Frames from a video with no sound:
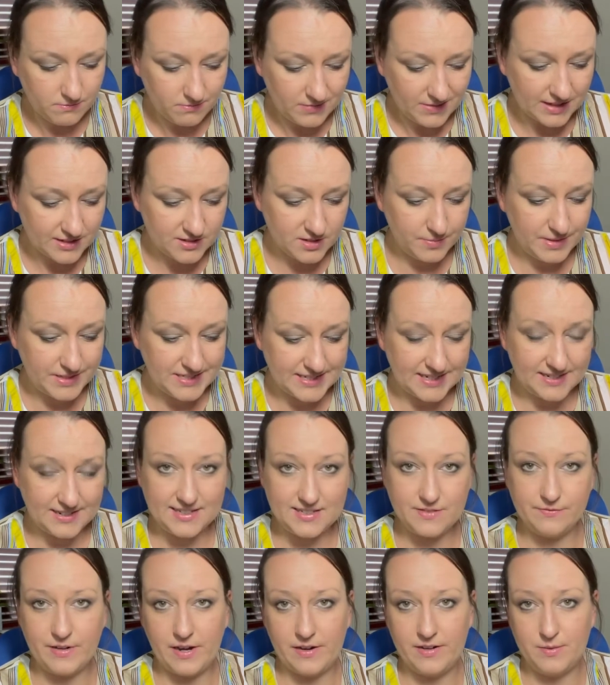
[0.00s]
So basically that's
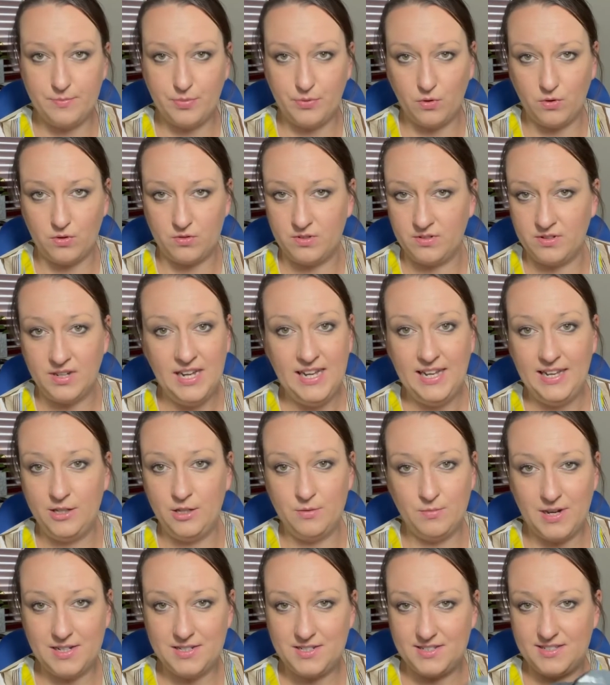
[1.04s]
very important. You
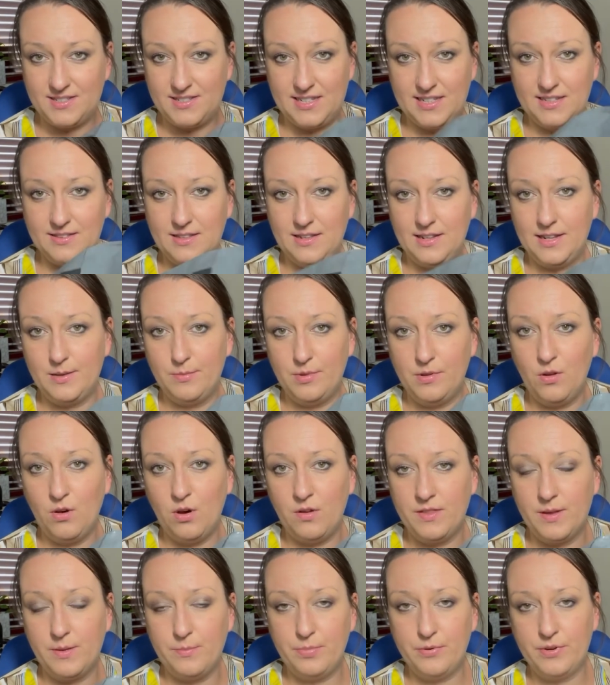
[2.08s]
might just stick the label
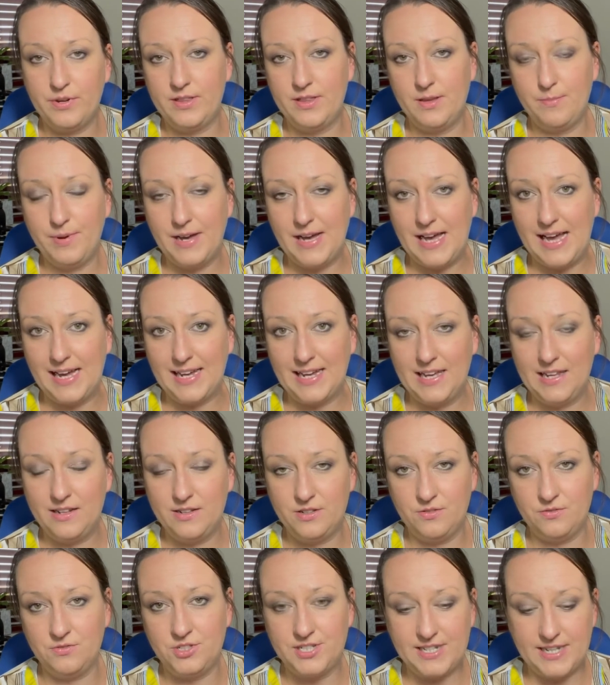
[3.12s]
on and put it in the bag and
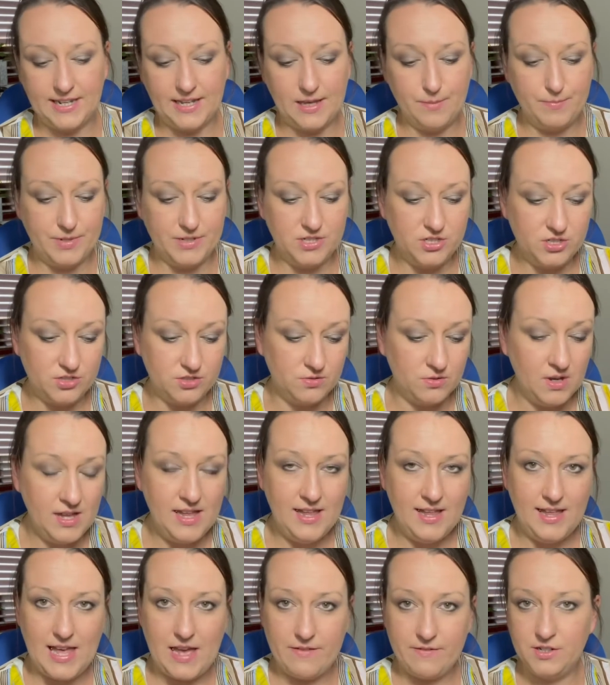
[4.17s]
don't check it, but do.
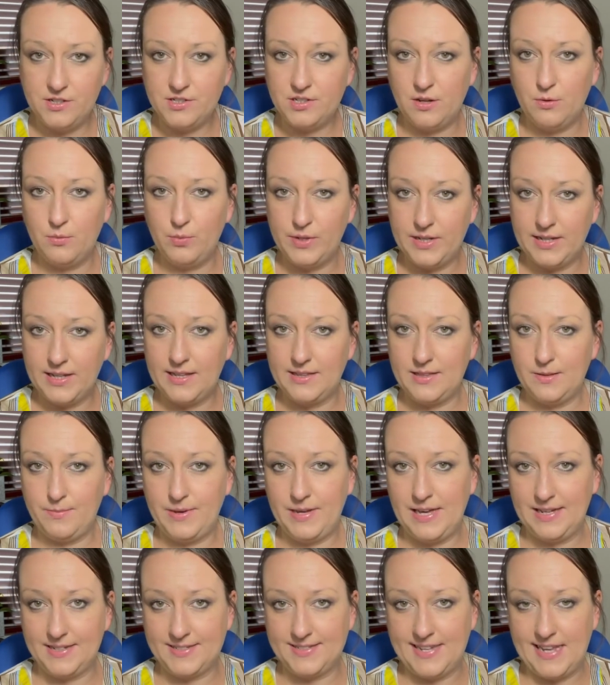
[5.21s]
Every time we get the
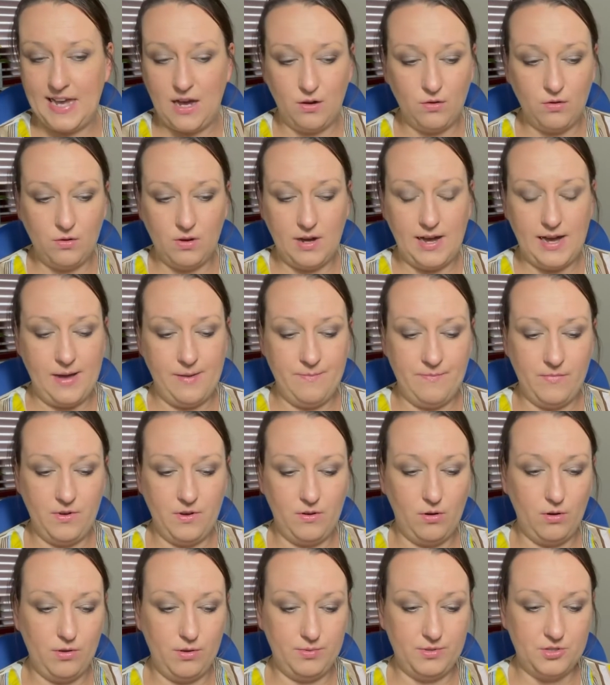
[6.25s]
bags now,
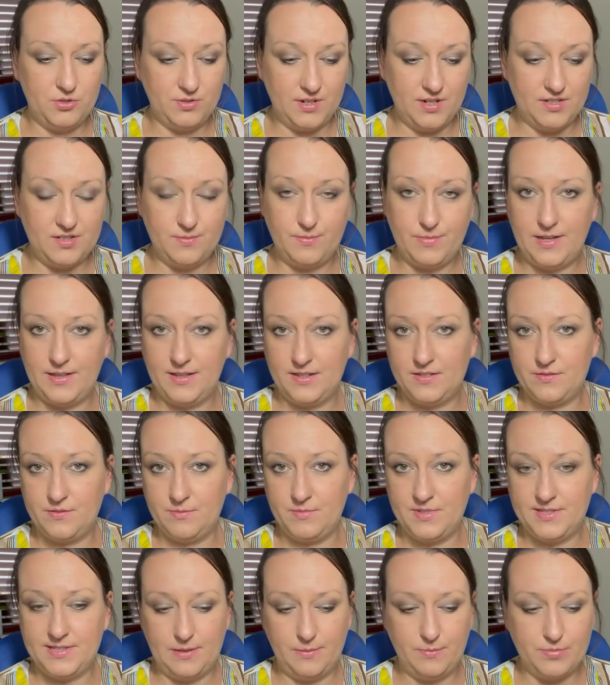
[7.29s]
although we try to buy this from
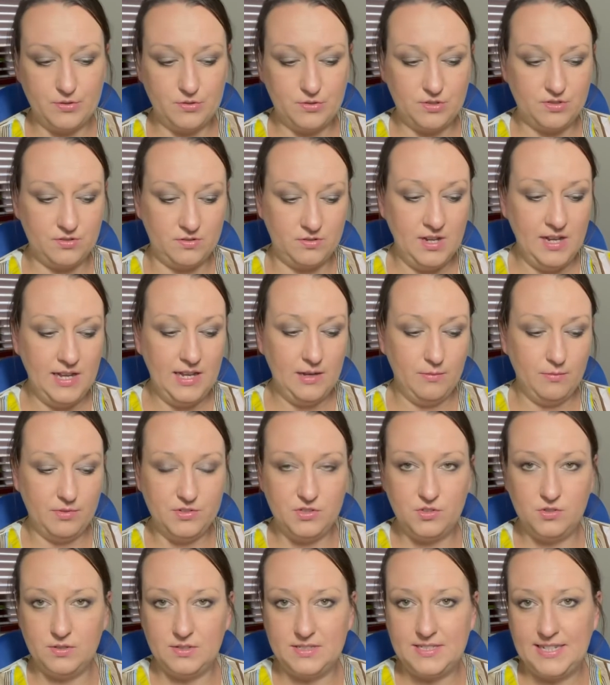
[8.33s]
the same person, we
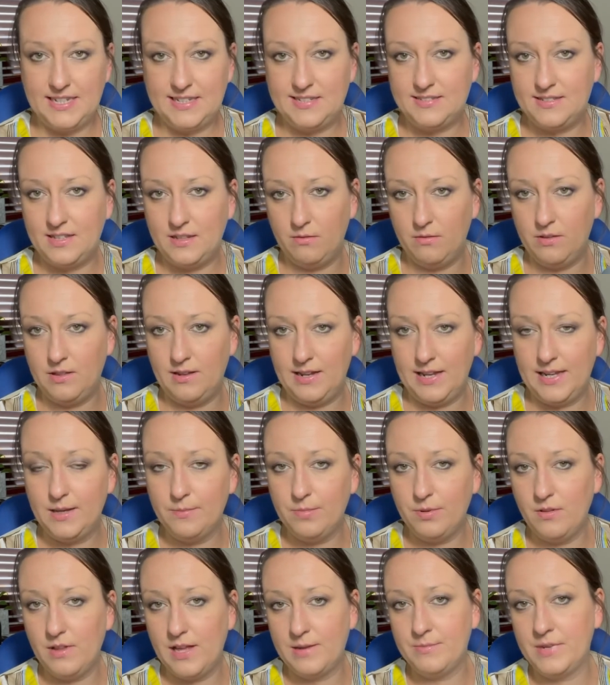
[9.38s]
do a test there with the
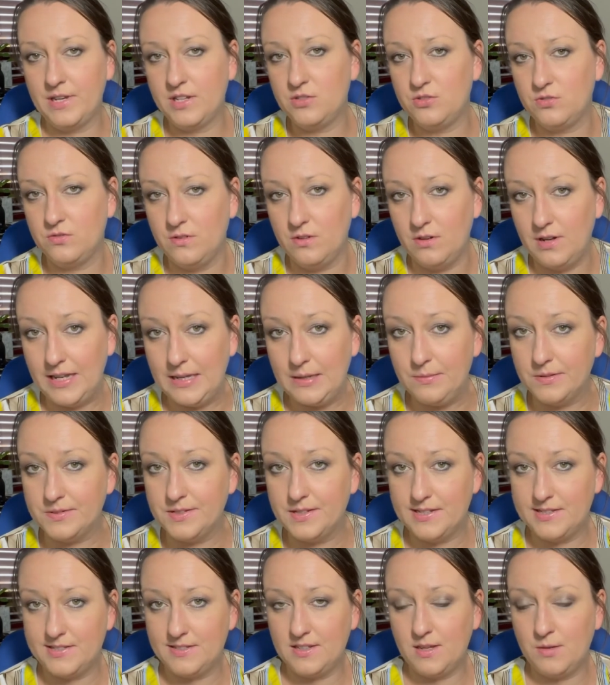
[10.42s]
label and make sure the label
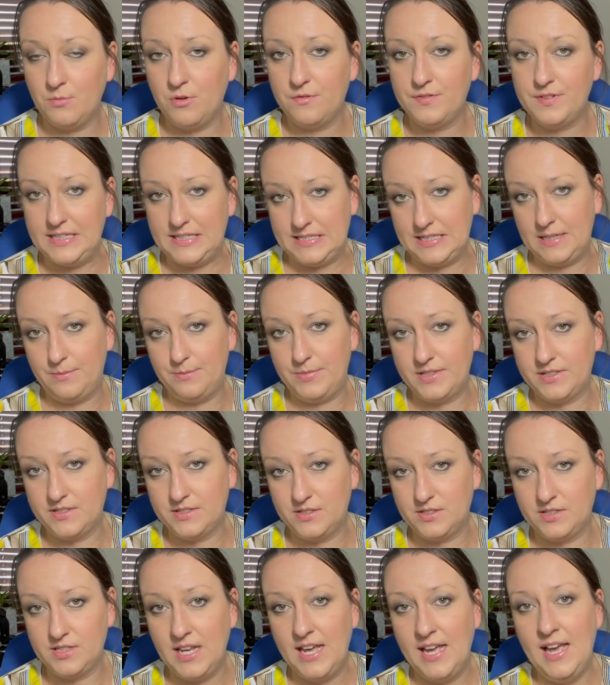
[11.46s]
doesn't come off easily,
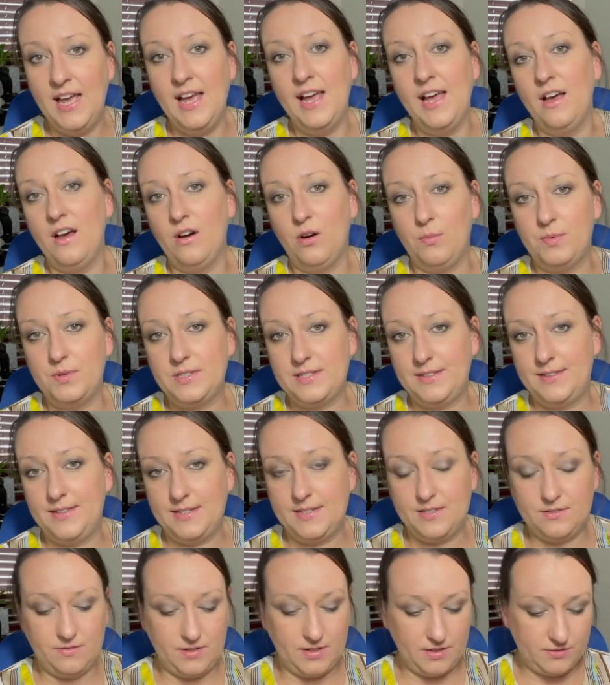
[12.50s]
because obviously
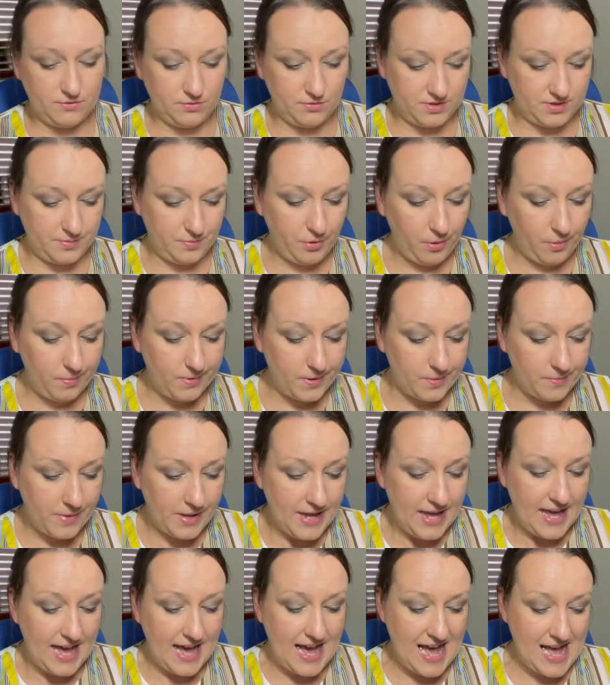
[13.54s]
that's going to cause a problem.
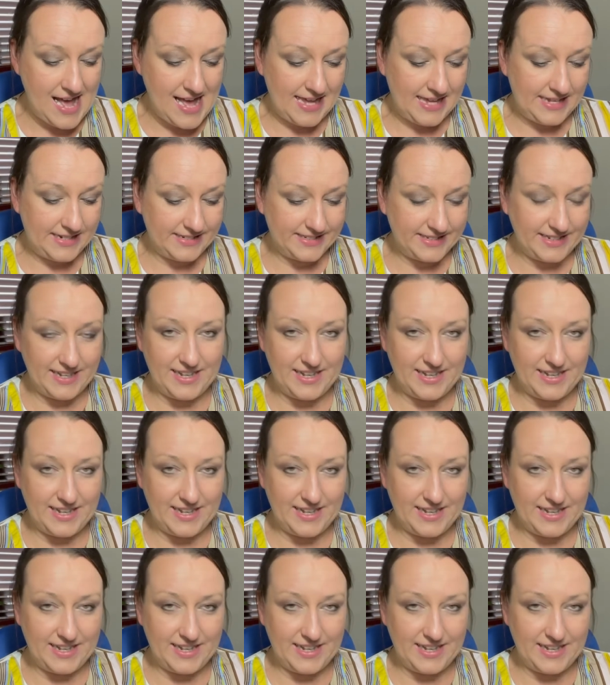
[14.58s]
And